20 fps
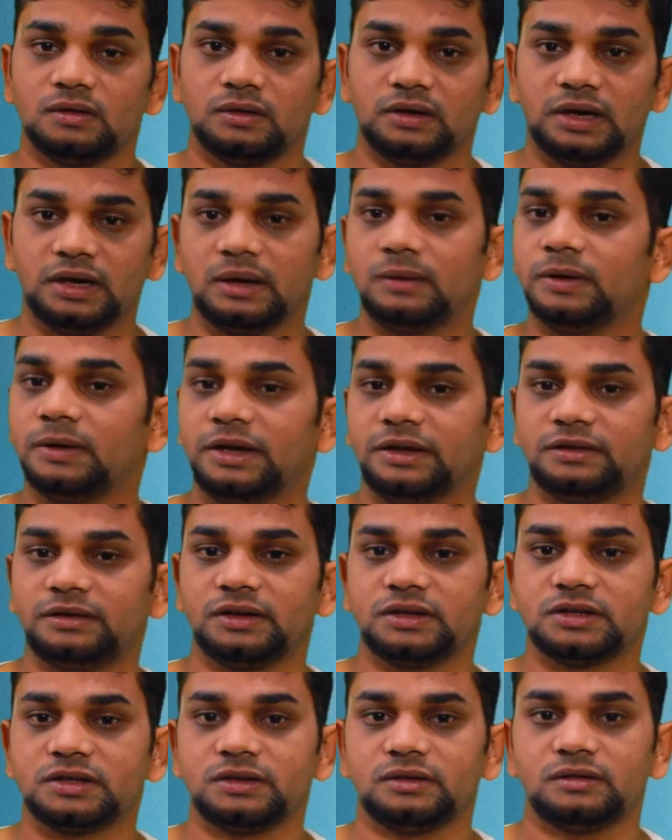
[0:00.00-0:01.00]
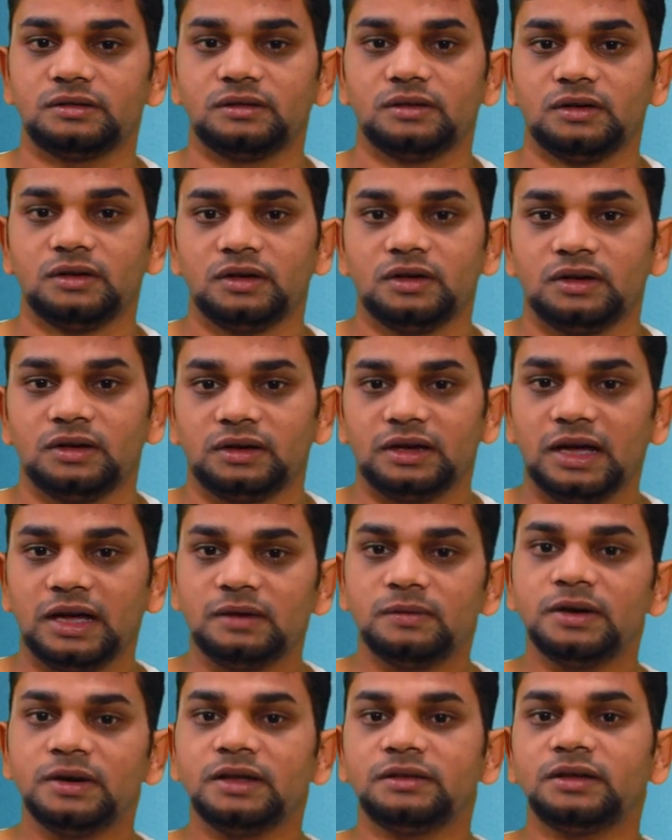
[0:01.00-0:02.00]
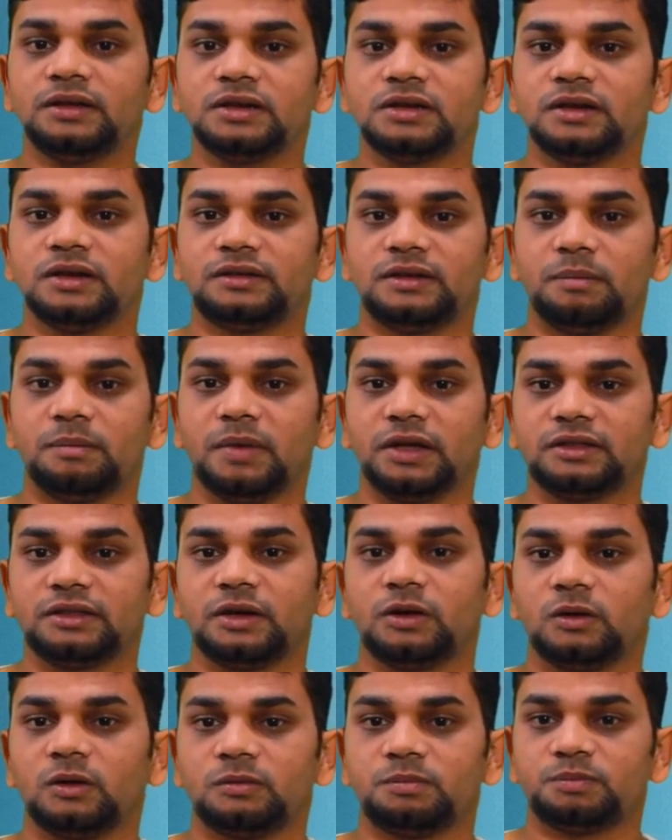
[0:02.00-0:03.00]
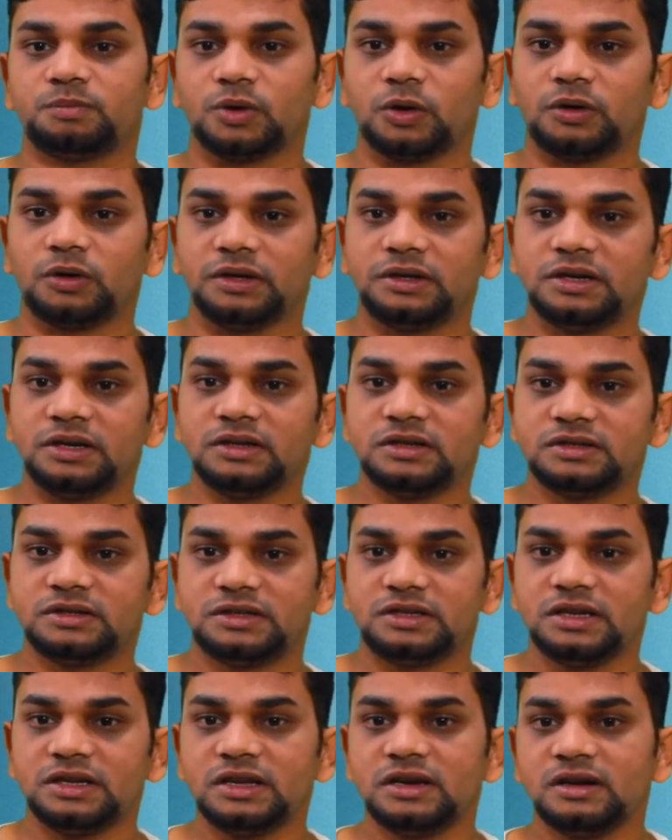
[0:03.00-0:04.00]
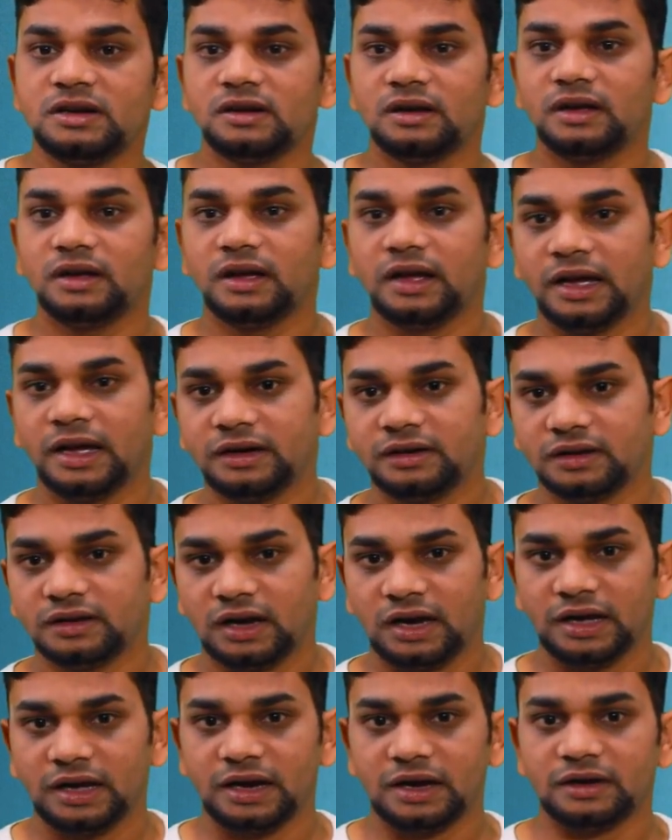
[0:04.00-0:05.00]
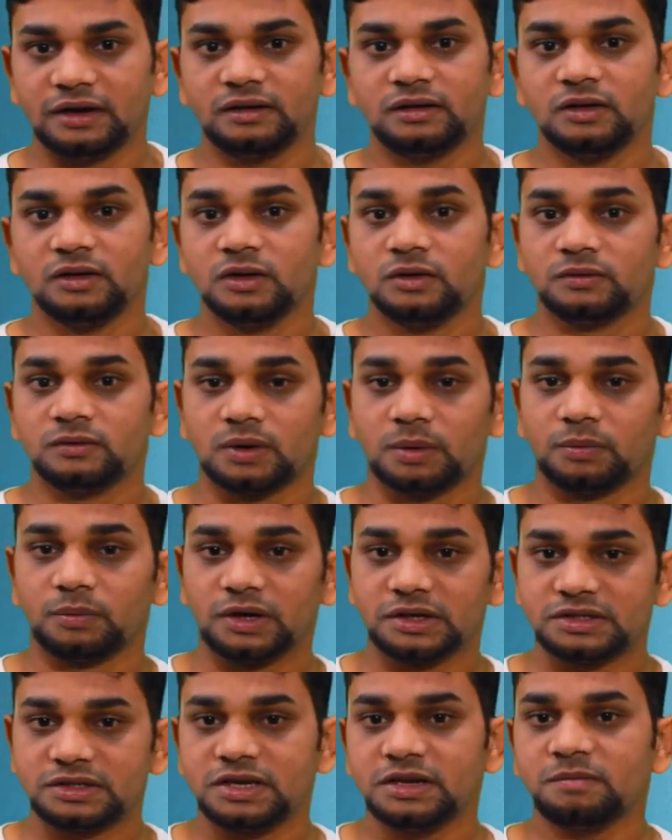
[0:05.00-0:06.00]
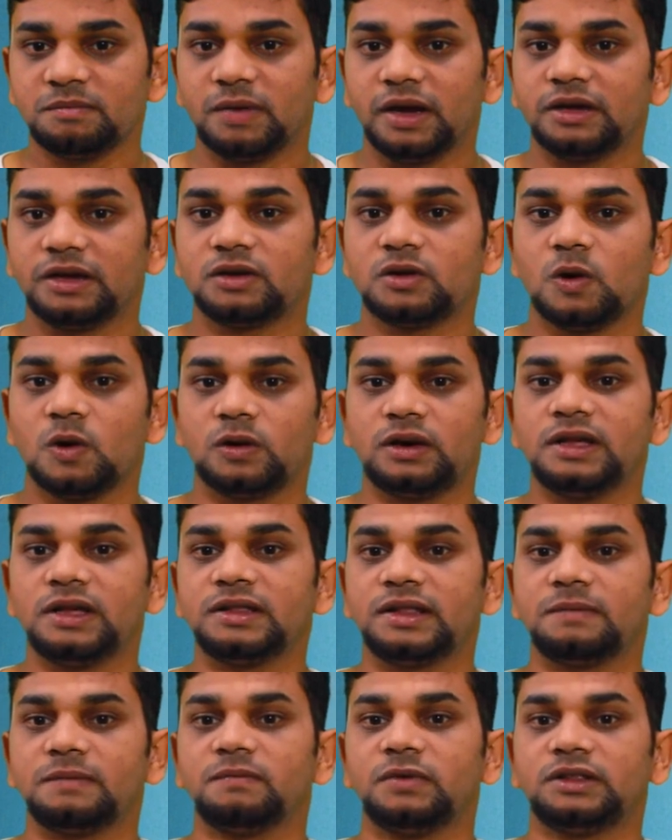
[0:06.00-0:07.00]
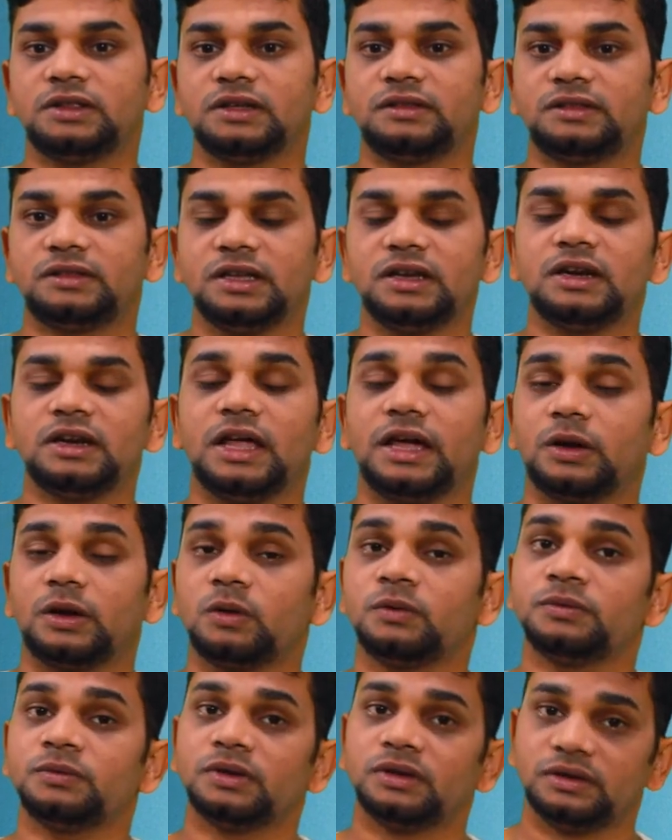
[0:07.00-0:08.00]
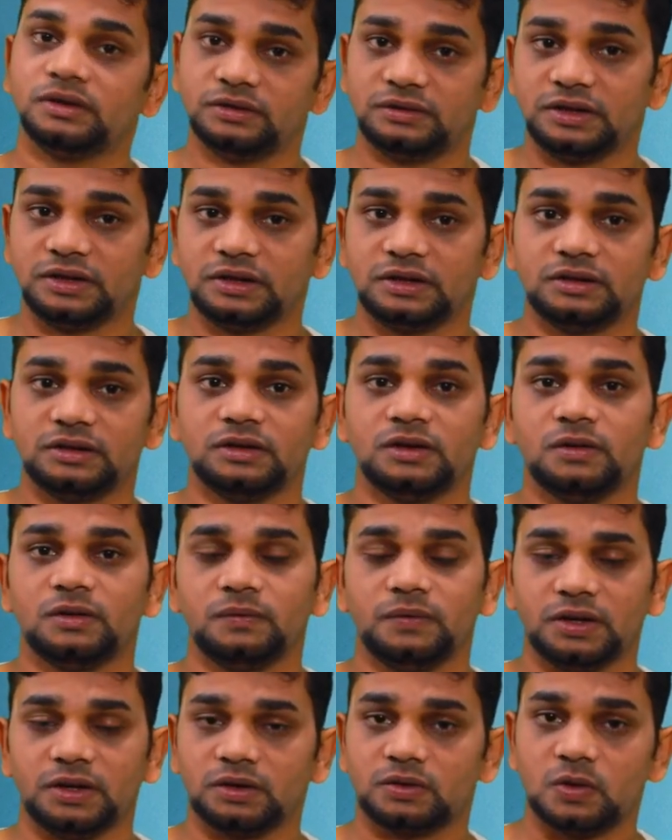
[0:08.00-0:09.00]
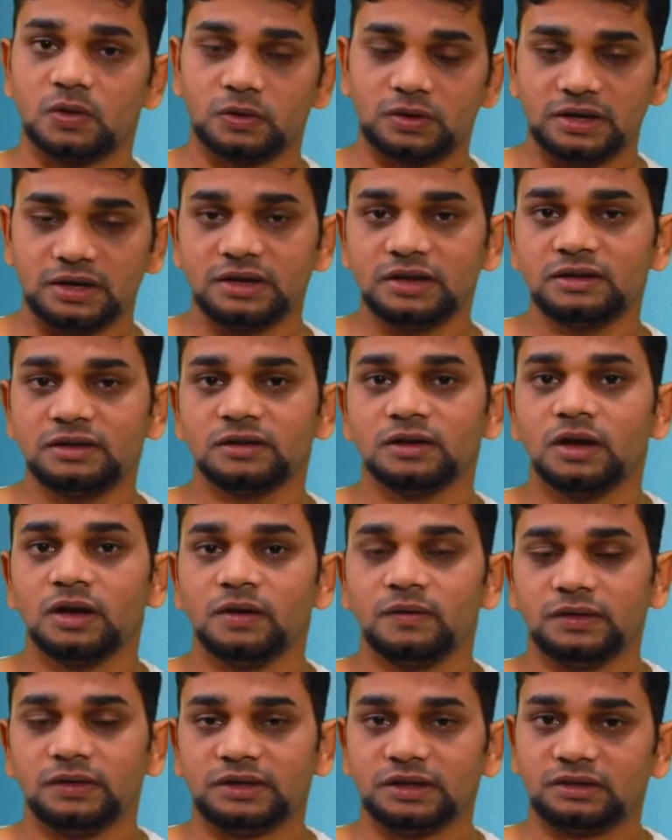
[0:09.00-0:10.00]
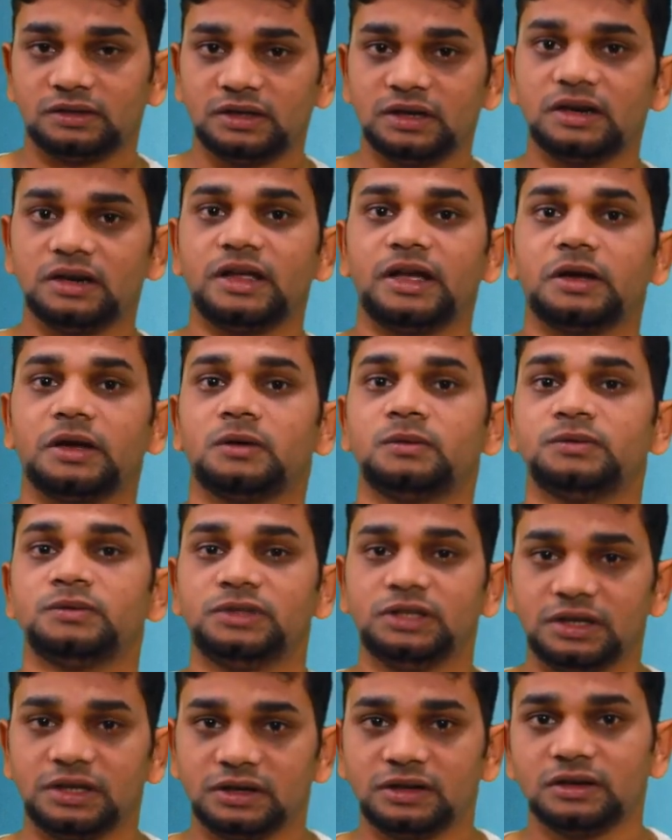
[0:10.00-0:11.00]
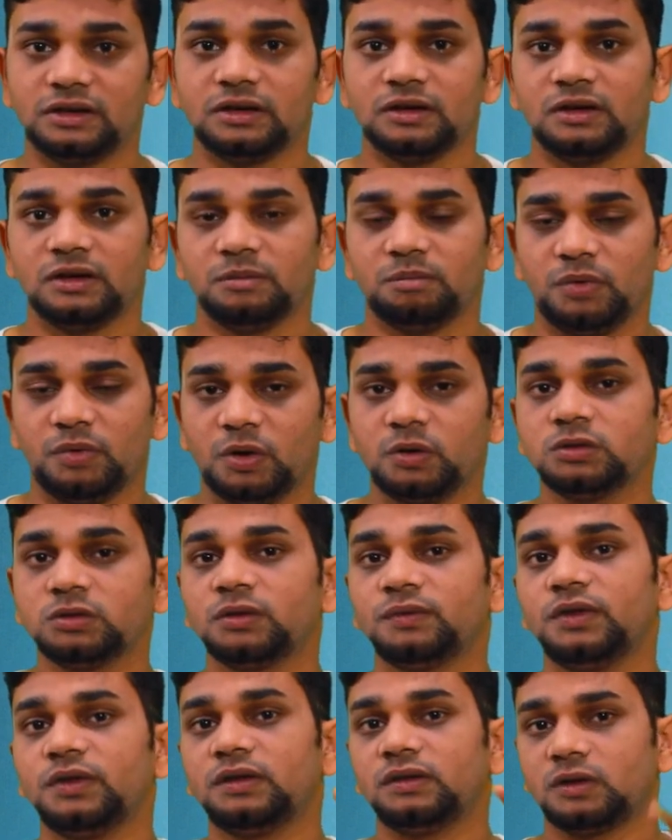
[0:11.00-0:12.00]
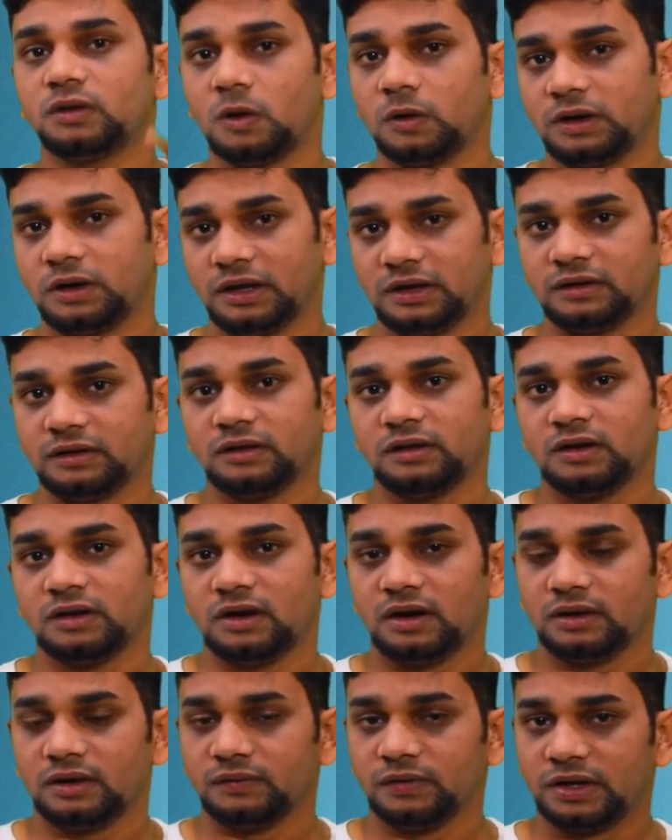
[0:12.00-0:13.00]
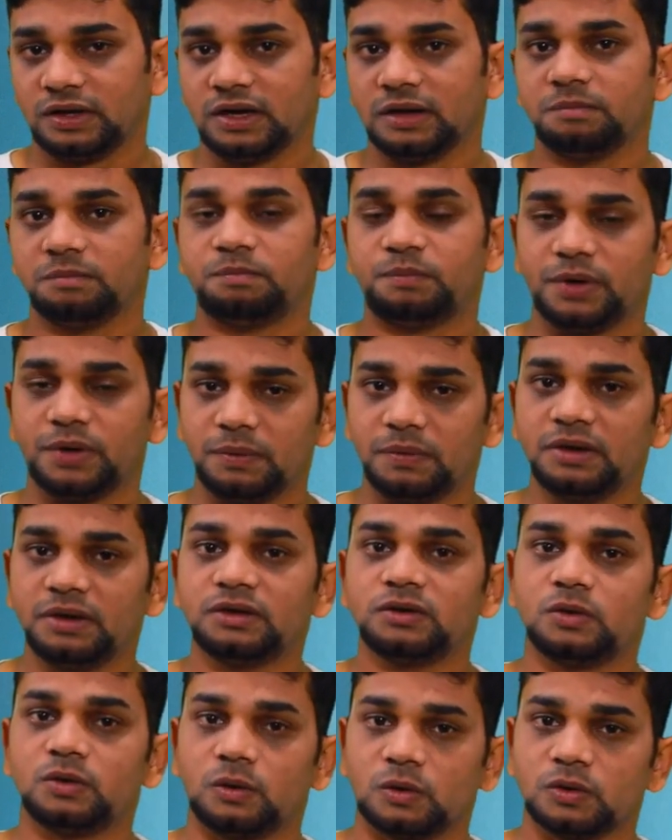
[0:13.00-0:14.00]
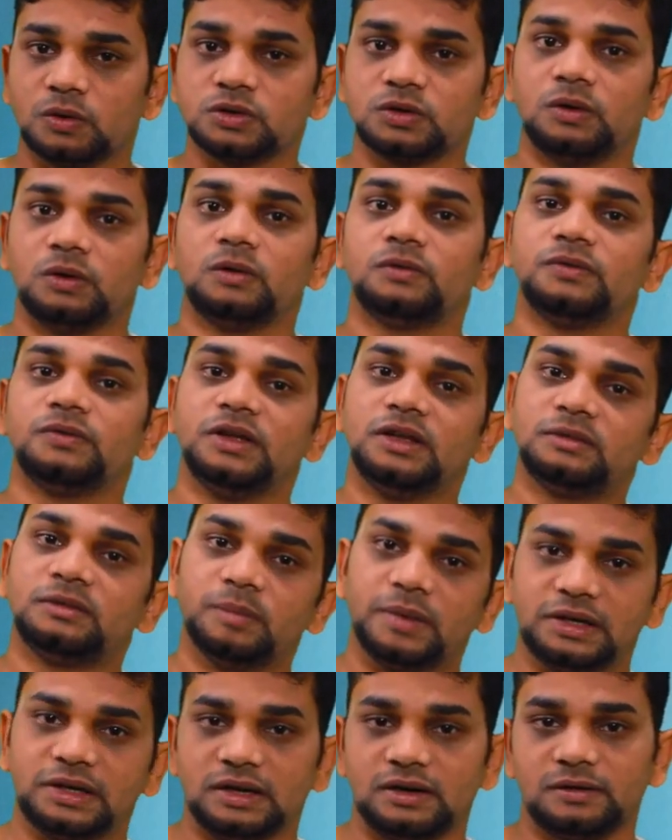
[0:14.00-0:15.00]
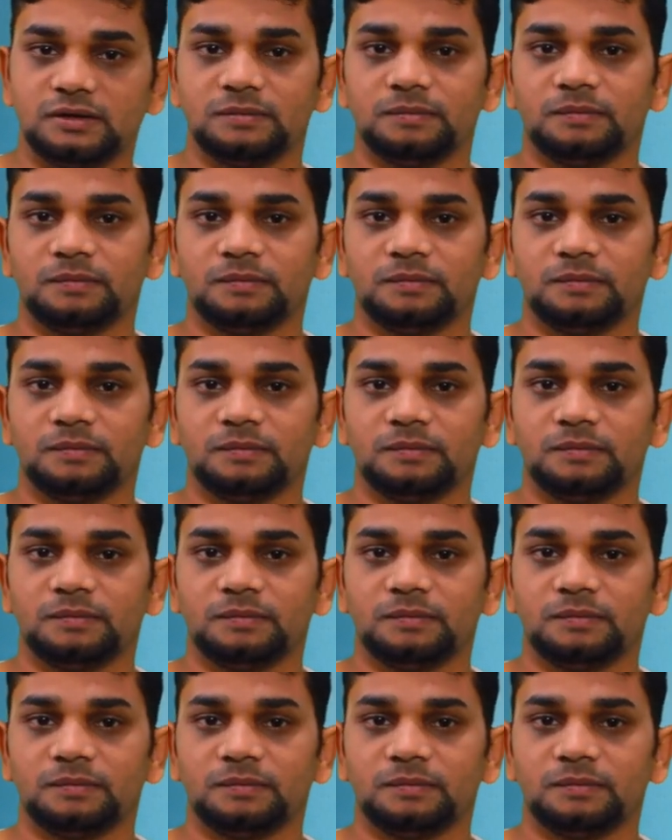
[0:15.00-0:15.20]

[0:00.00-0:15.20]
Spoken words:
Galvanization. Galvanization is a method of protecting steel and iron from rusting by coating them with a thin layer of zinc. We are coating it with a thin layer of zinc. Because of this coating, we can prevent corrosion of this metal.